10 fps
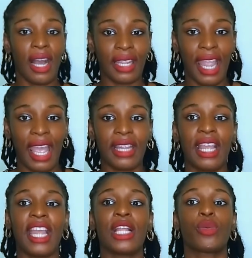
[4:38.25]

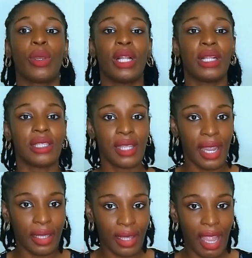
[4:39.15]
again, it will
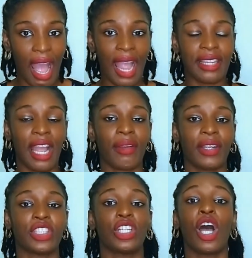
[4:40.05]
take the eye
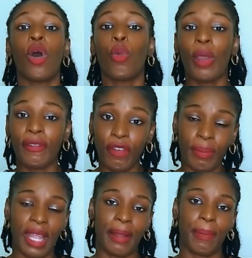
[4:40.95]
direction away
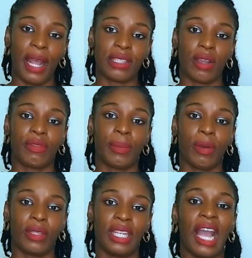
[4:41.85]
from that part of the
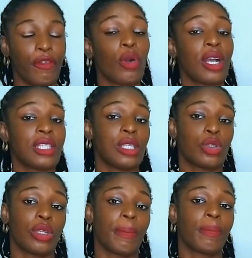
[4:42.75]
body and focus it
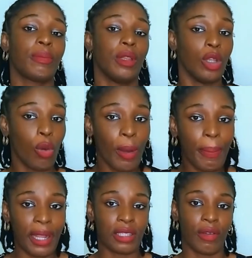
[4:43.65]
to the lower
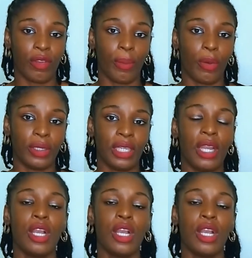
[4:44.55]
part of your body.